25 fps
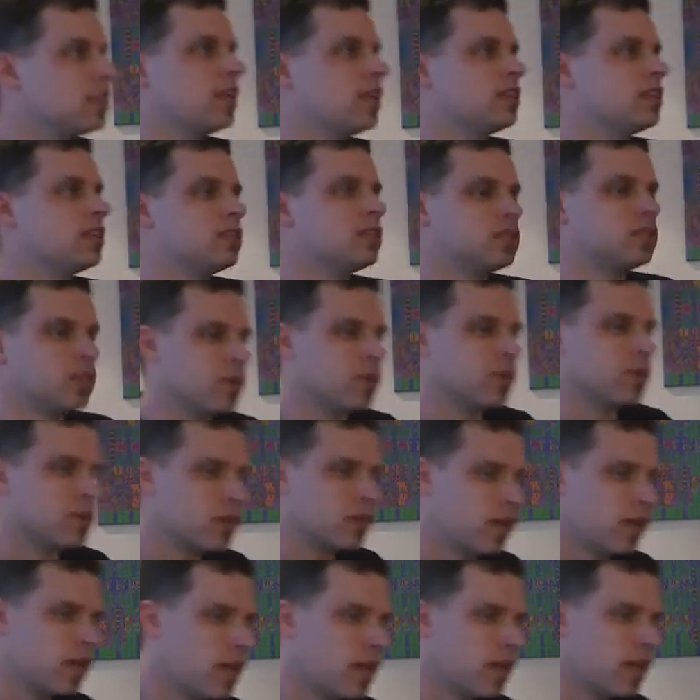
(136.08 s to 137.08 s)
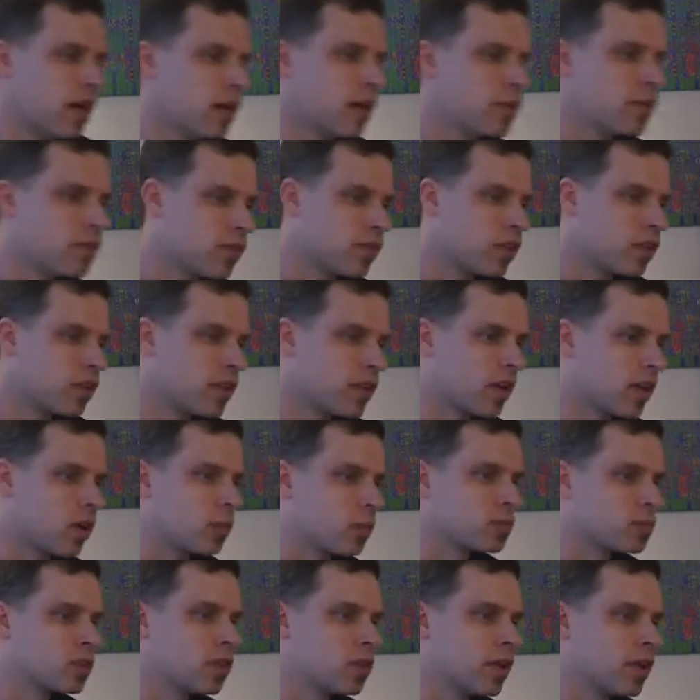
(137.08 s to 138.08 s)
you need to do it, then you've got that
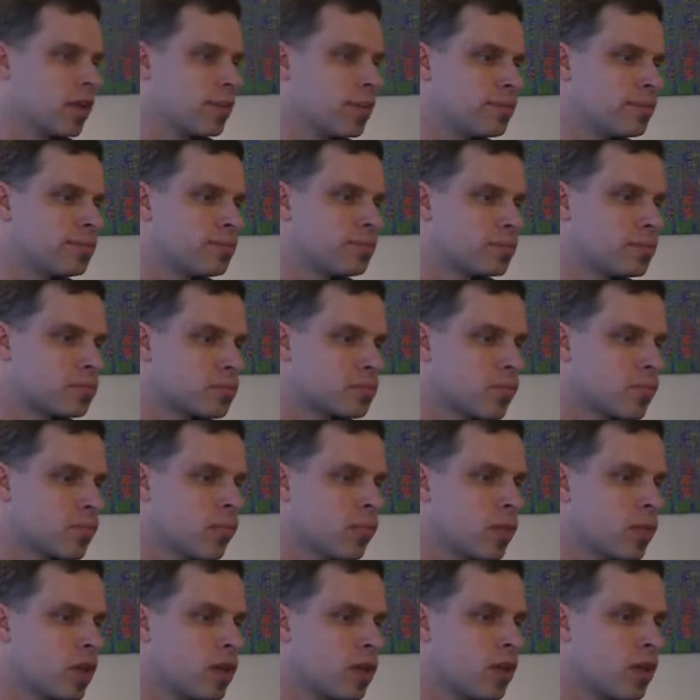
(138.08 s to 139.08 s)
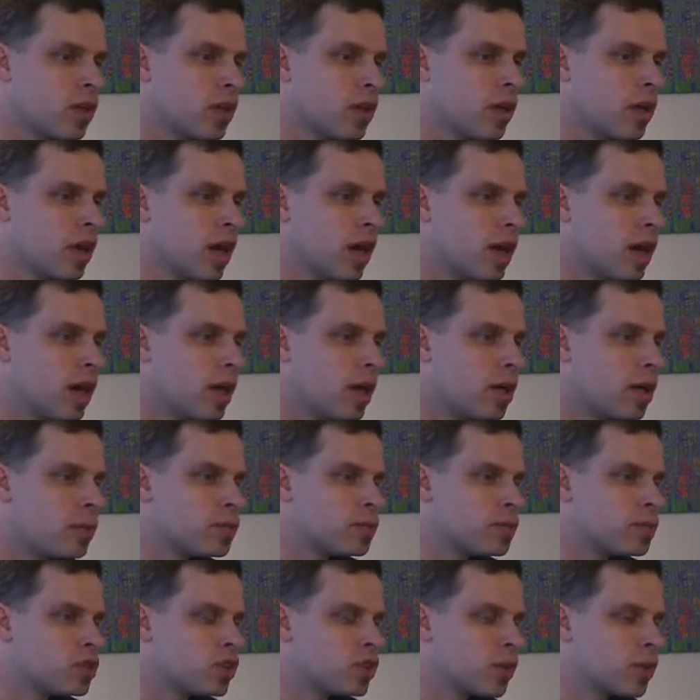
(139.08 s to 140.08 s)
option
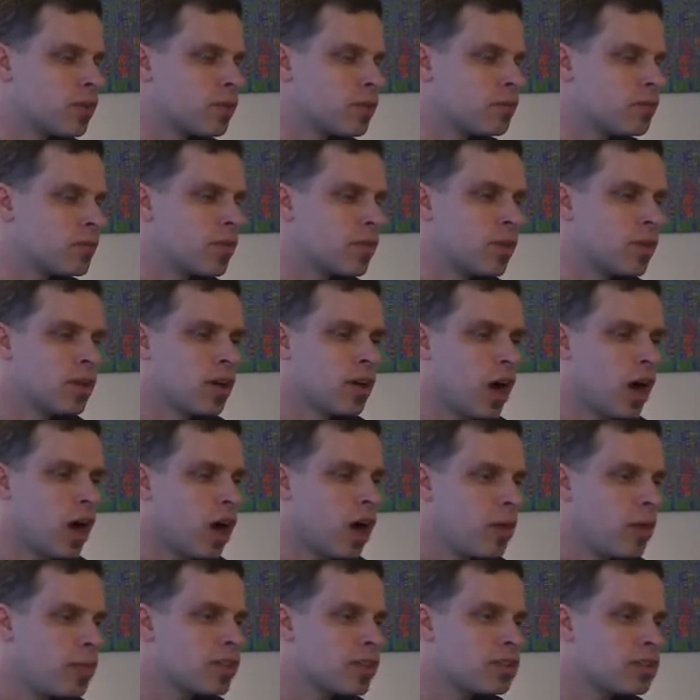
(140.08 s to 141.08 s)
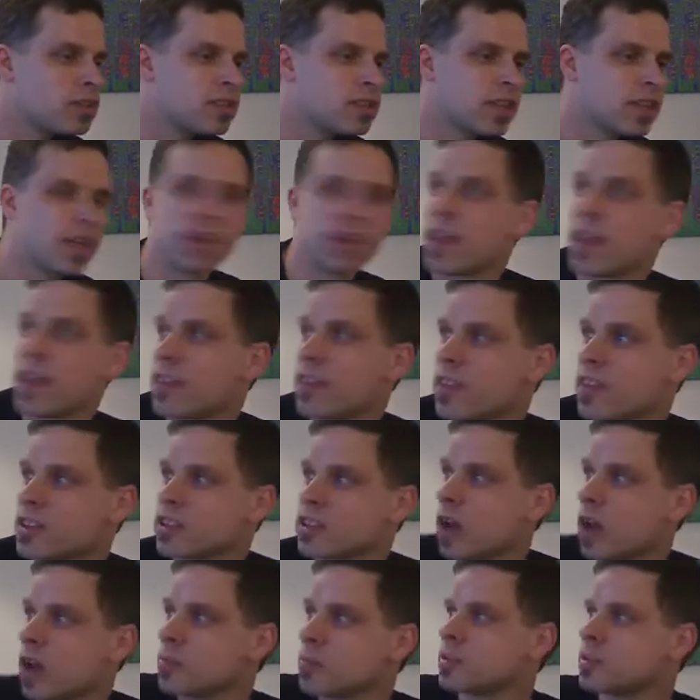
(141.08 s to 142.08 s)
there. So I hope you can see that the
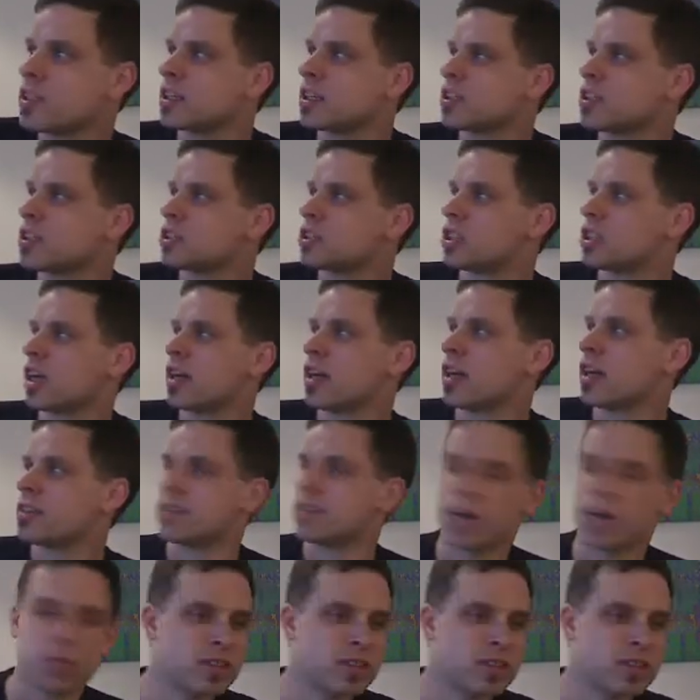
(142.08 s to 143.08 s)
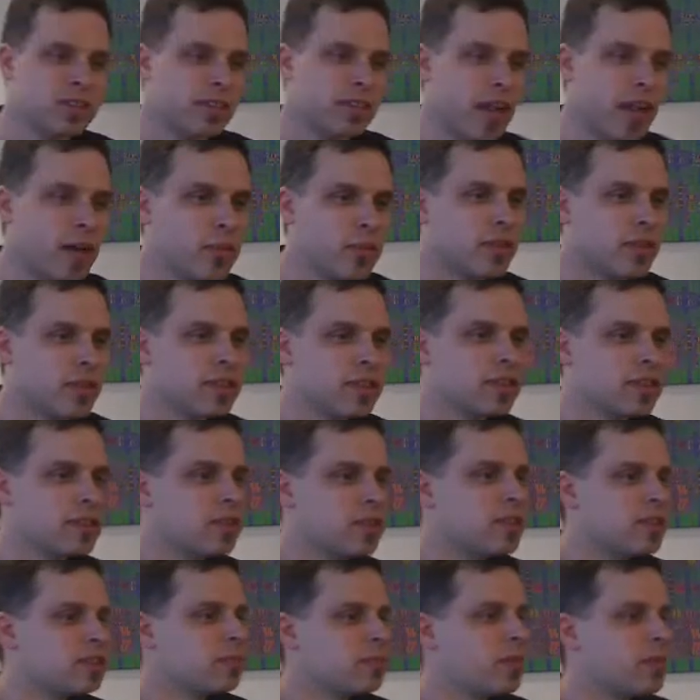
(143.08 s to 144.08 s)
type signature double to double
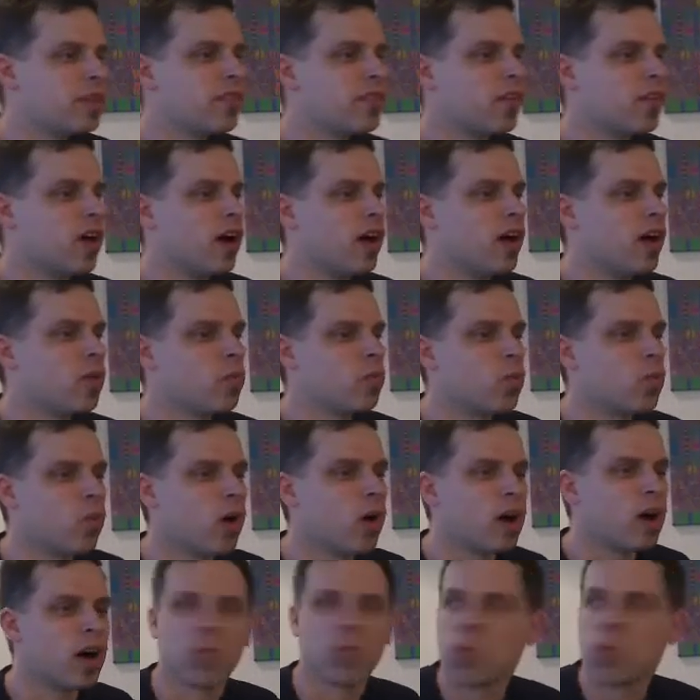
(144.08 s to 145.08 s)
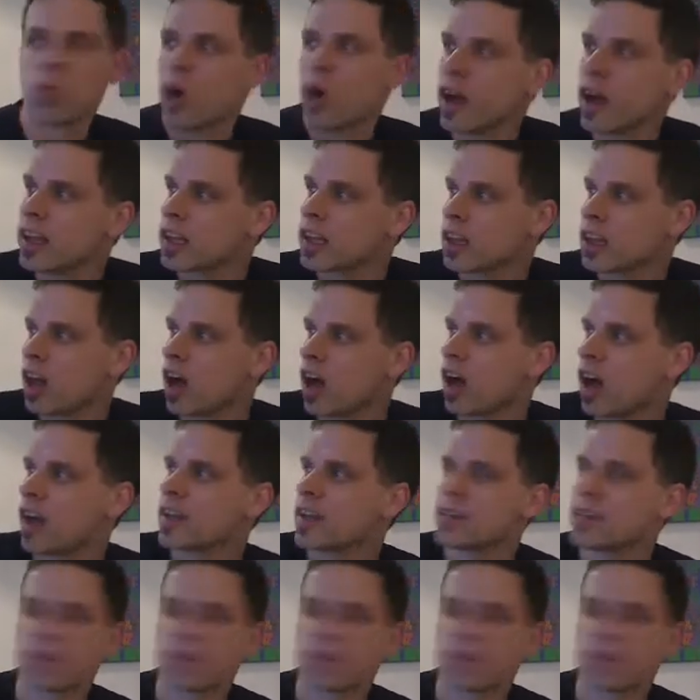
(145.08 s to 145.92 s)
is a bit of a white lie,